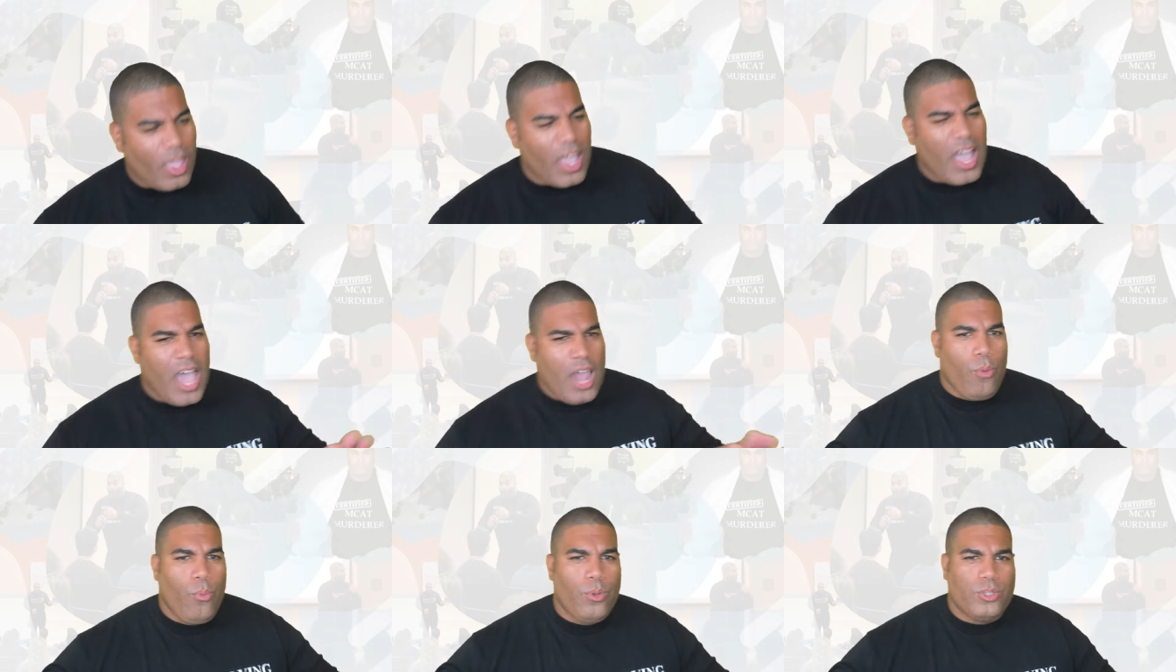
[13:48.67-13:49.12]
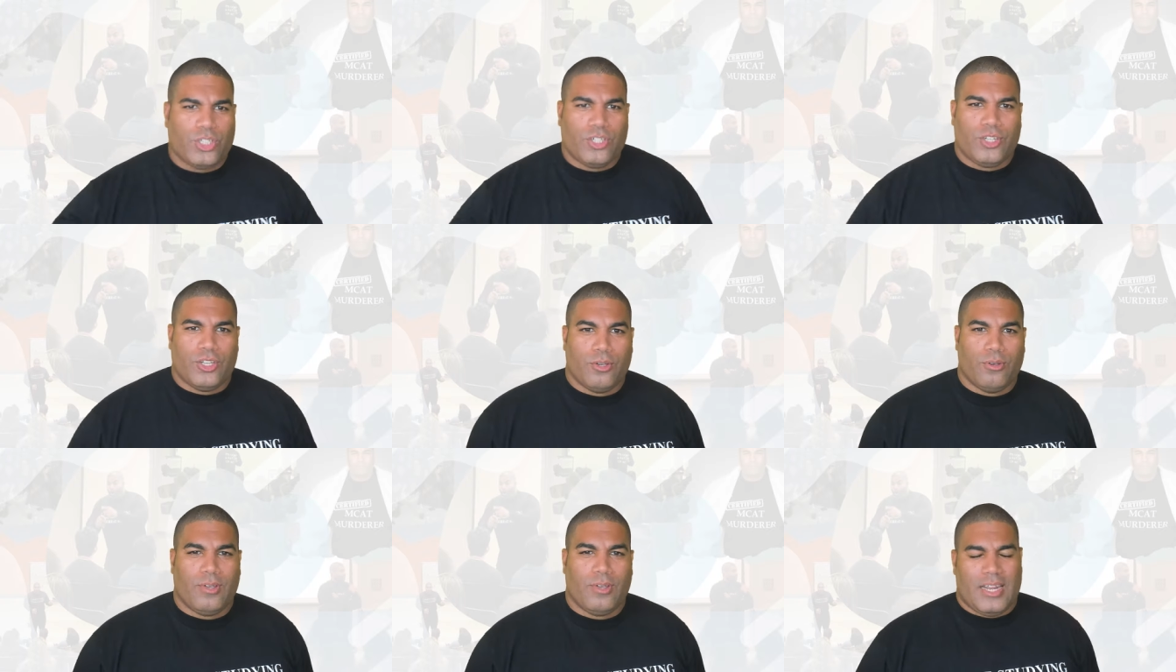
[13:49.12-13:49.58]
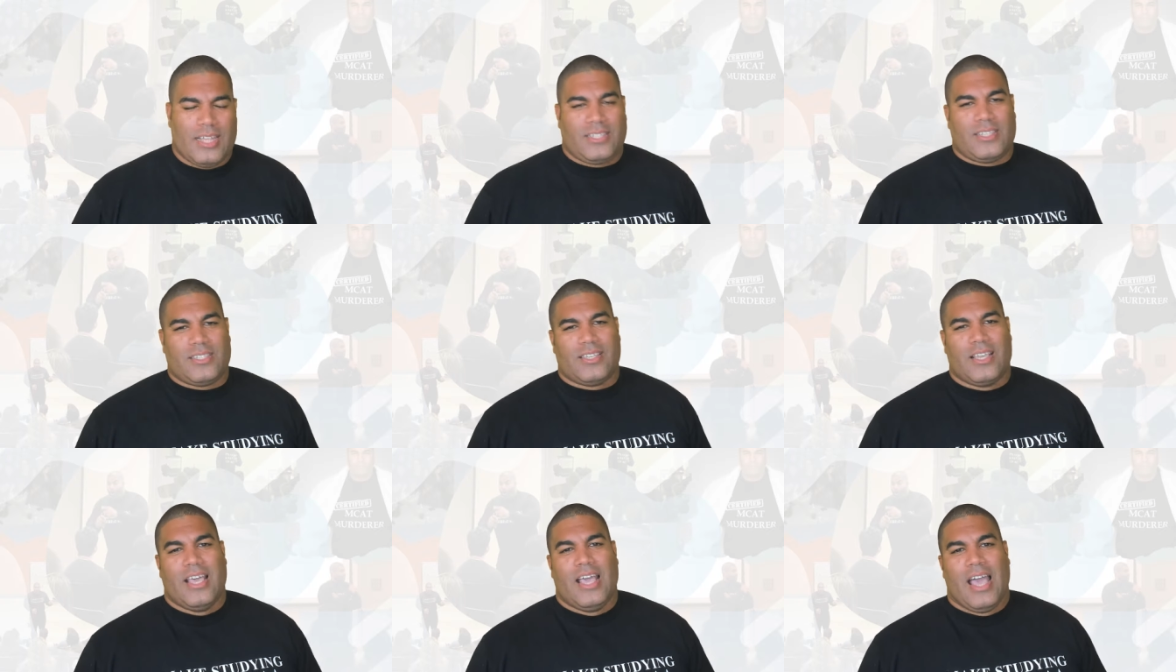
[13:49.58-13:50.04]
I know we should do. And this
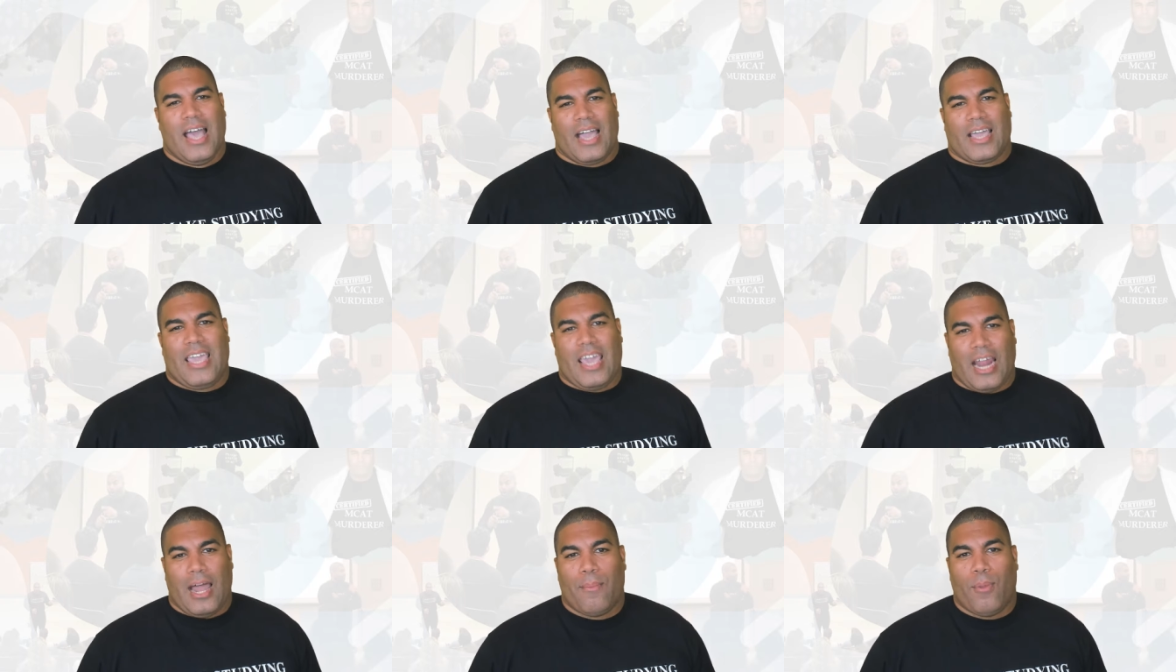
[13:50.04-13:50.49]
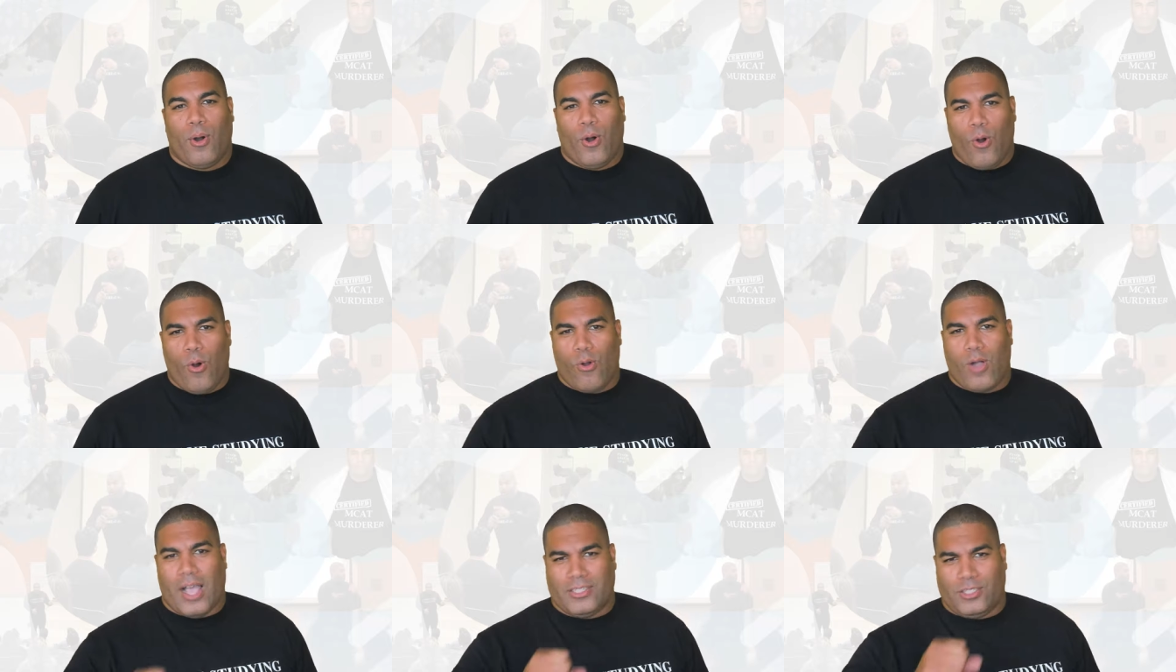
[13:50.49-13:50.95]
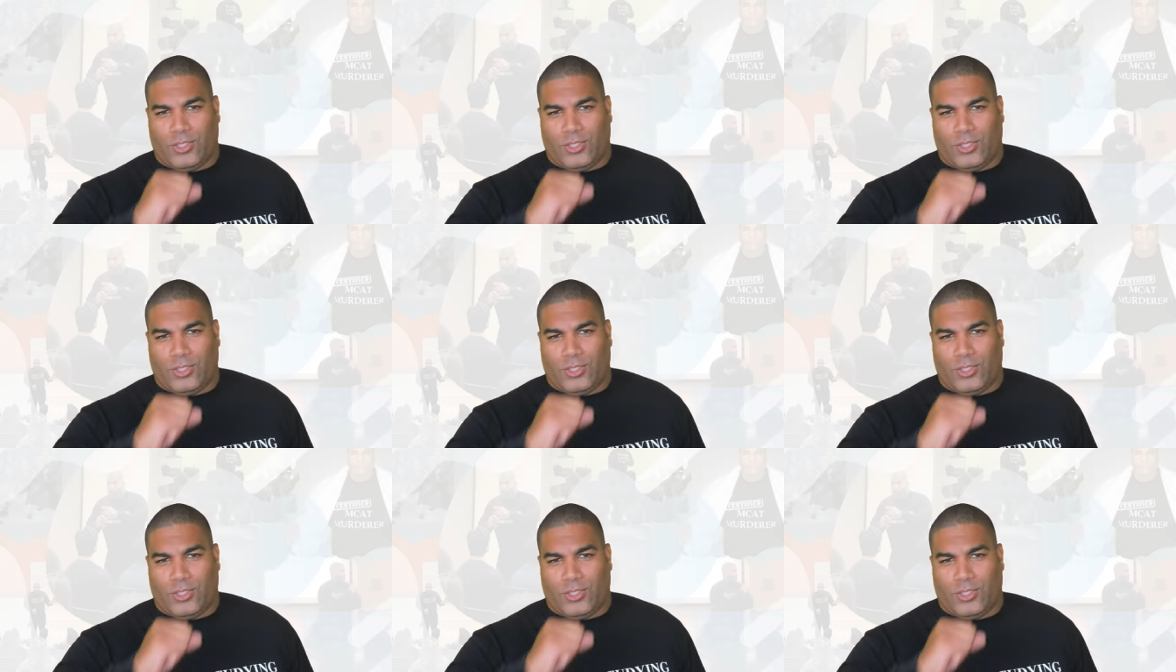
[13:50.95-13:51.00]
is, again, I'm old, guys.